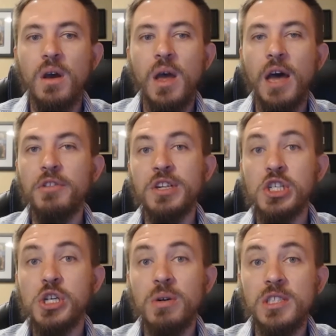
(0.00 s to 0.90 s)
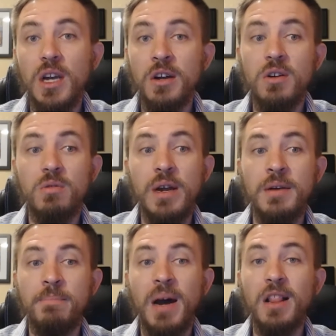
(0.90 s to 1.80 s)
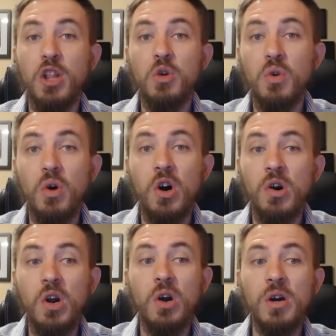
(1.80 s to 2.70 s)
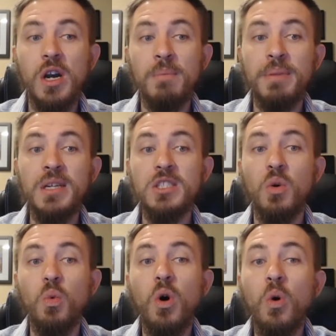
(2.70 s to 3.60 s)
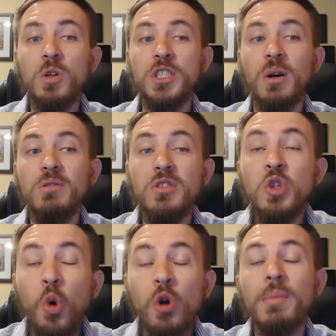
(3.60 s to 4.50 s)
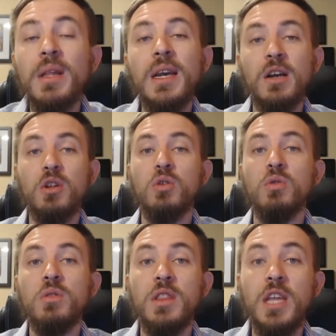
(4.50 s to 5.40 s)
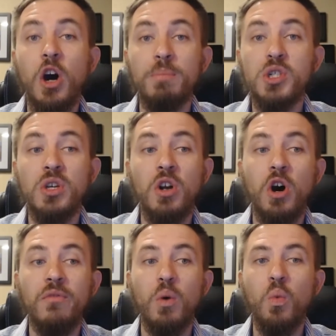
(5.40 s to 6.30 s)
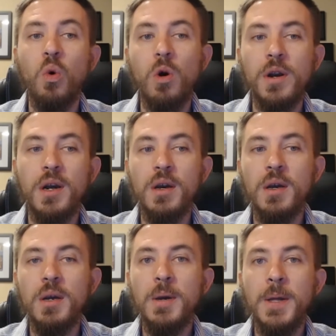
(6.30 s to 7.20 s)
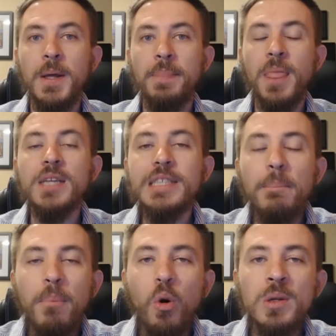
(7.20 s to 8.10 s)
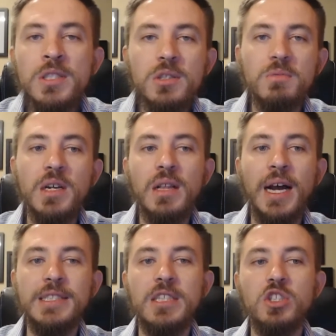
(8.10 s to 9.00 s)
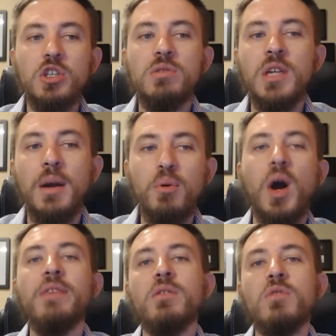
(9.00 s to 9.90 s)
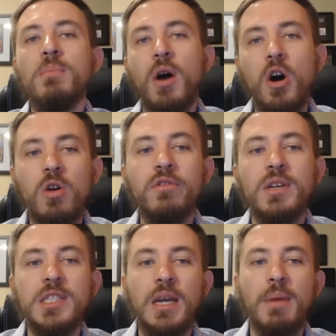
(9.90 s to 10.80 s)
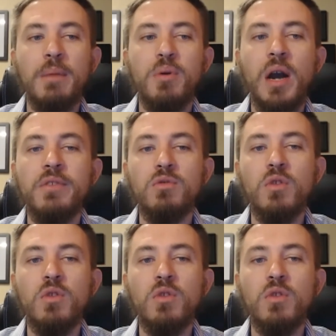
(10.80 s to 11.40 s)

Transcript: Health insurance underwritten by local Hong Kong companies will also normally include the option of a ward. It's important to realize that choosing a private room over a semi-private